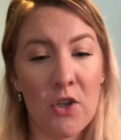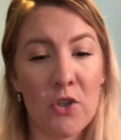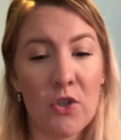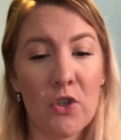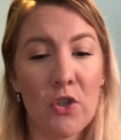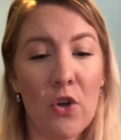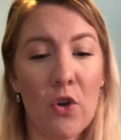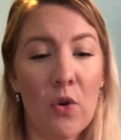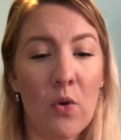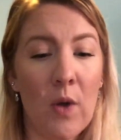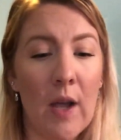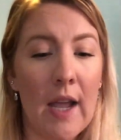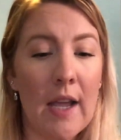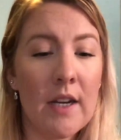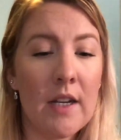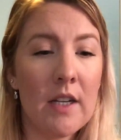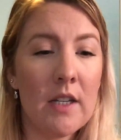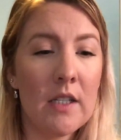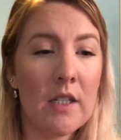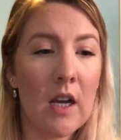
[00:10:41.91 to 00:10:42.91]
So
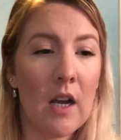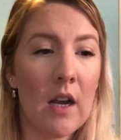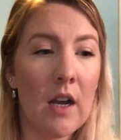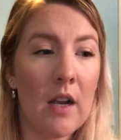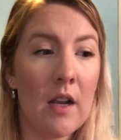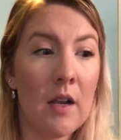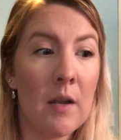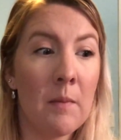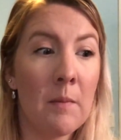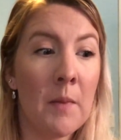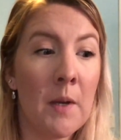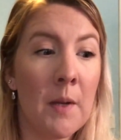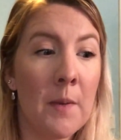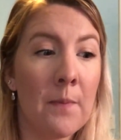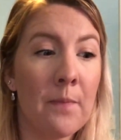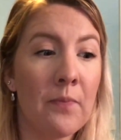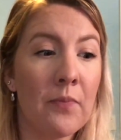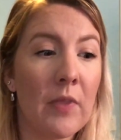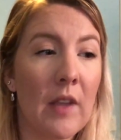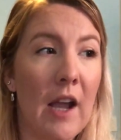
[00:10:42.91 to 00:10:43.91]
anytime
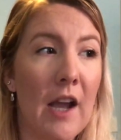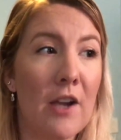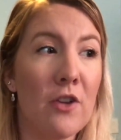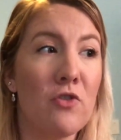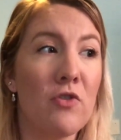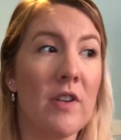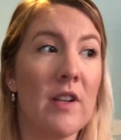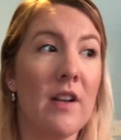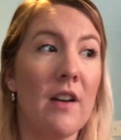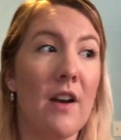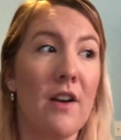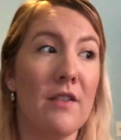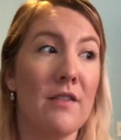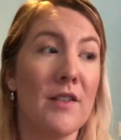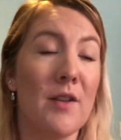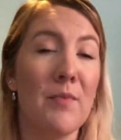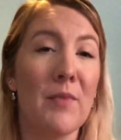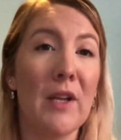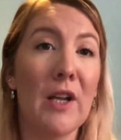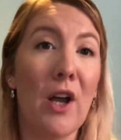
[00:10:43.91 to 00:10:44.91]
I drink
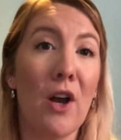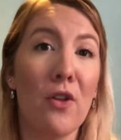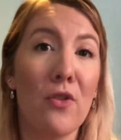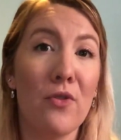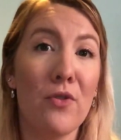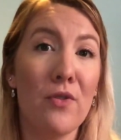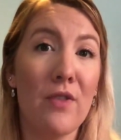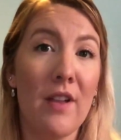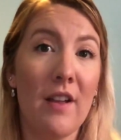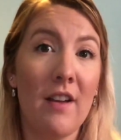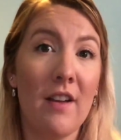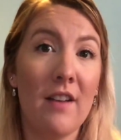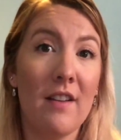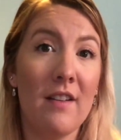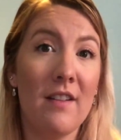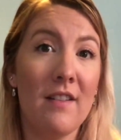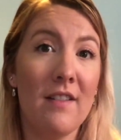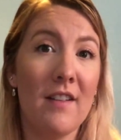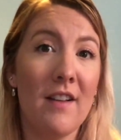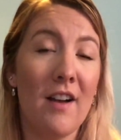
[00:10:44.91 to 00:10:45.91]
something other
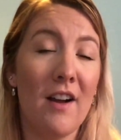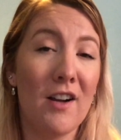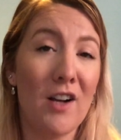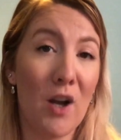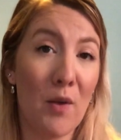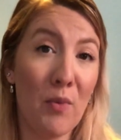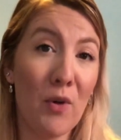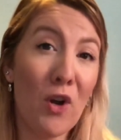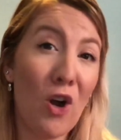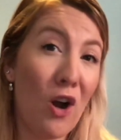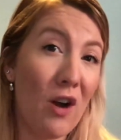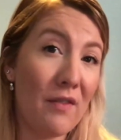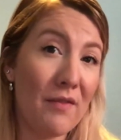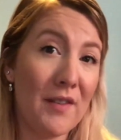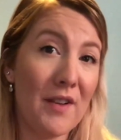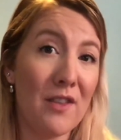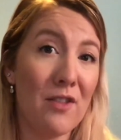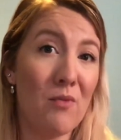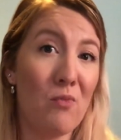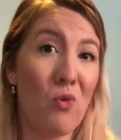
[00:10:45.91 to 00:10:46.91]
than a cup of
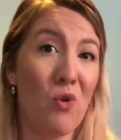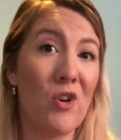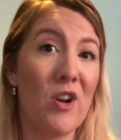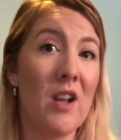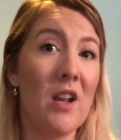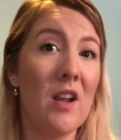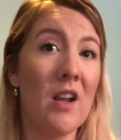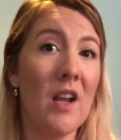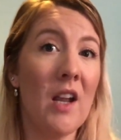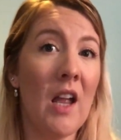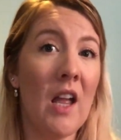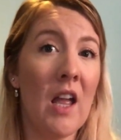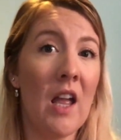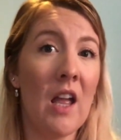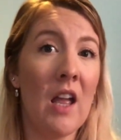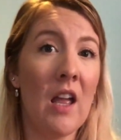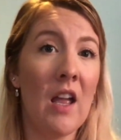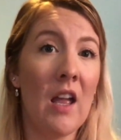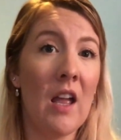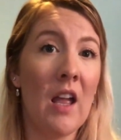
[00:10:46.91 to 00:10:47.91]
coffee in the morning
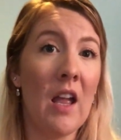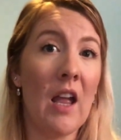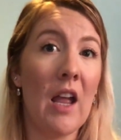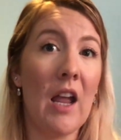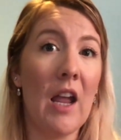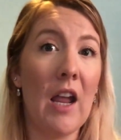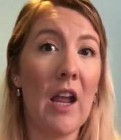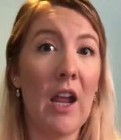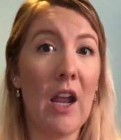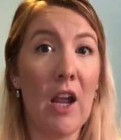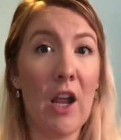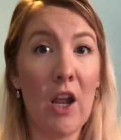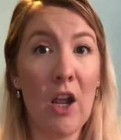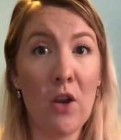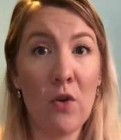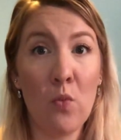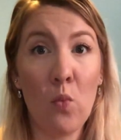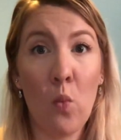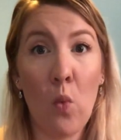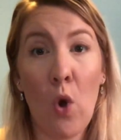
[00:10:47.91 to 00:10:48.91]

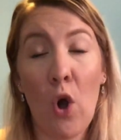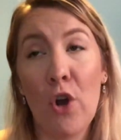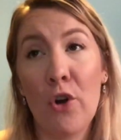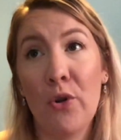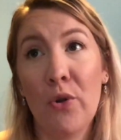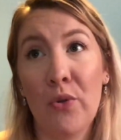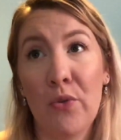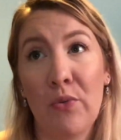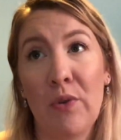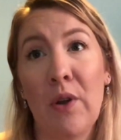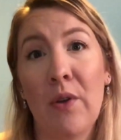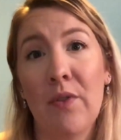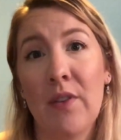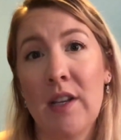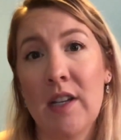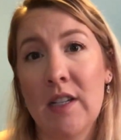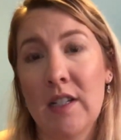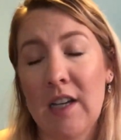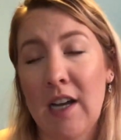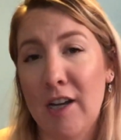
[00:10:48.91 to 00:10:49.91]
and water throughout
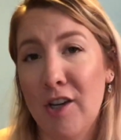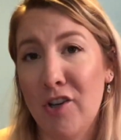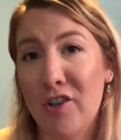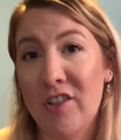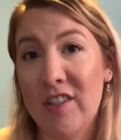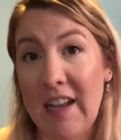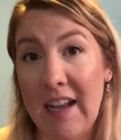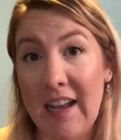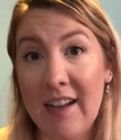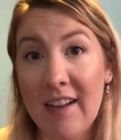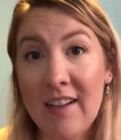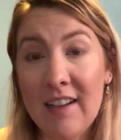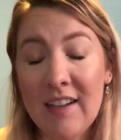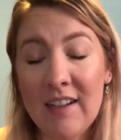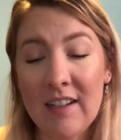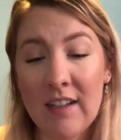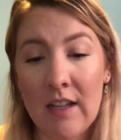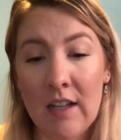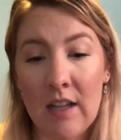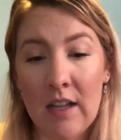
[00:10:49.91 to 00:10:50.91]
the entire day,
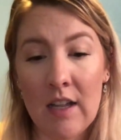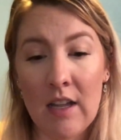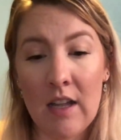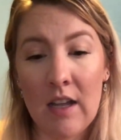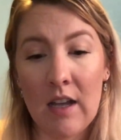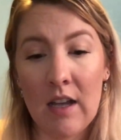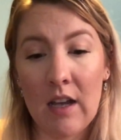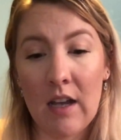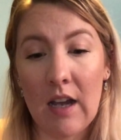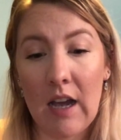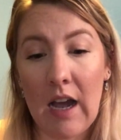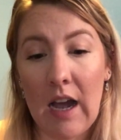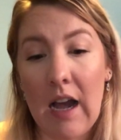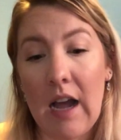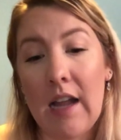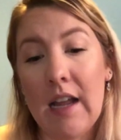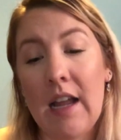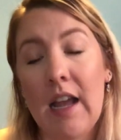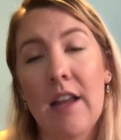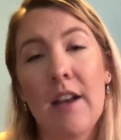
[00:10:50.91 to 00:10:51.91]

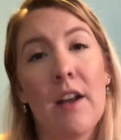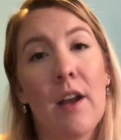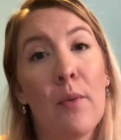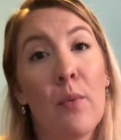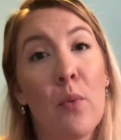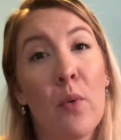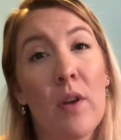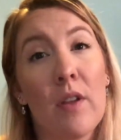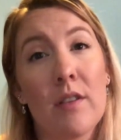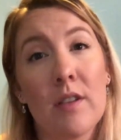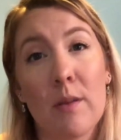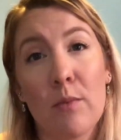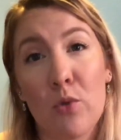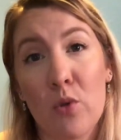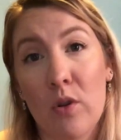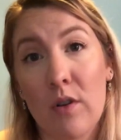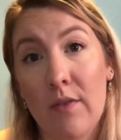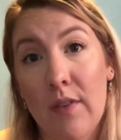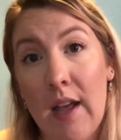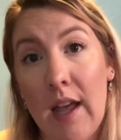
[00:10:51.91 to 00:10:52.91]
I end up with some
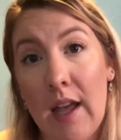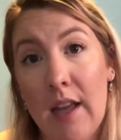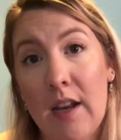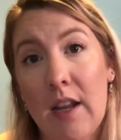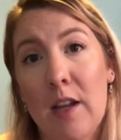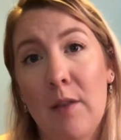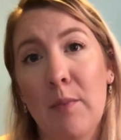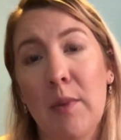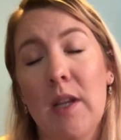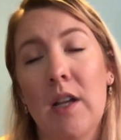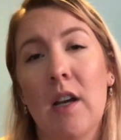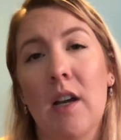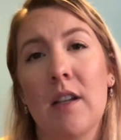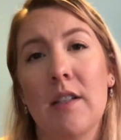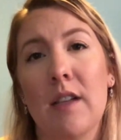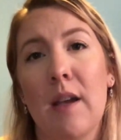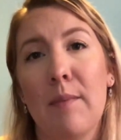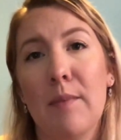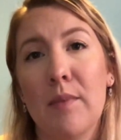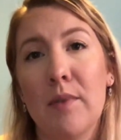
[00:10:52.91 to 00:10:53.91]
sort of a headache
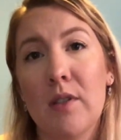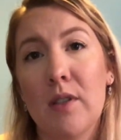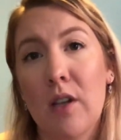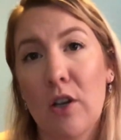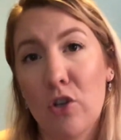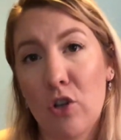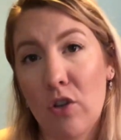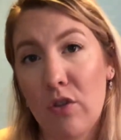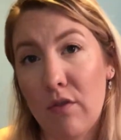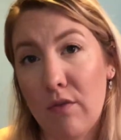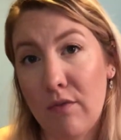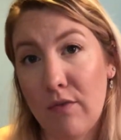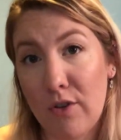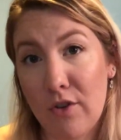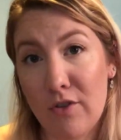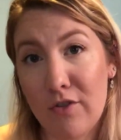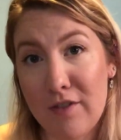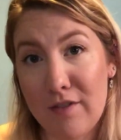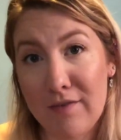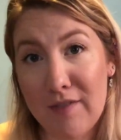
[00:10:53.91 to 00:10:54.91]
because I'm such on the
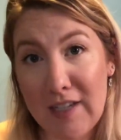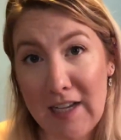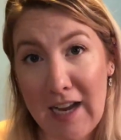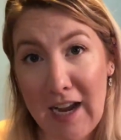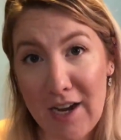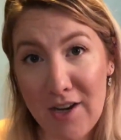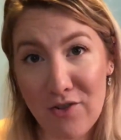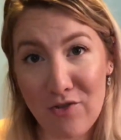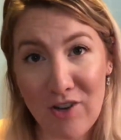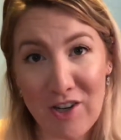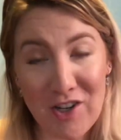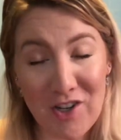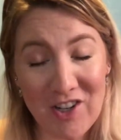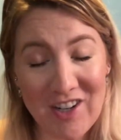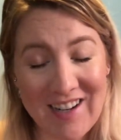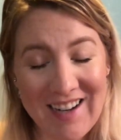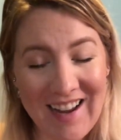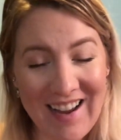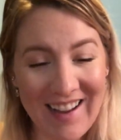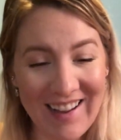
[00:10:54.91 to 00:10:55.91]
verge of
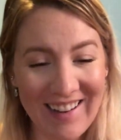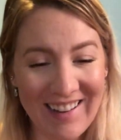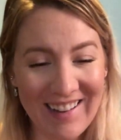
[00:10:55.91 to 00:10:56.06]
dehydration.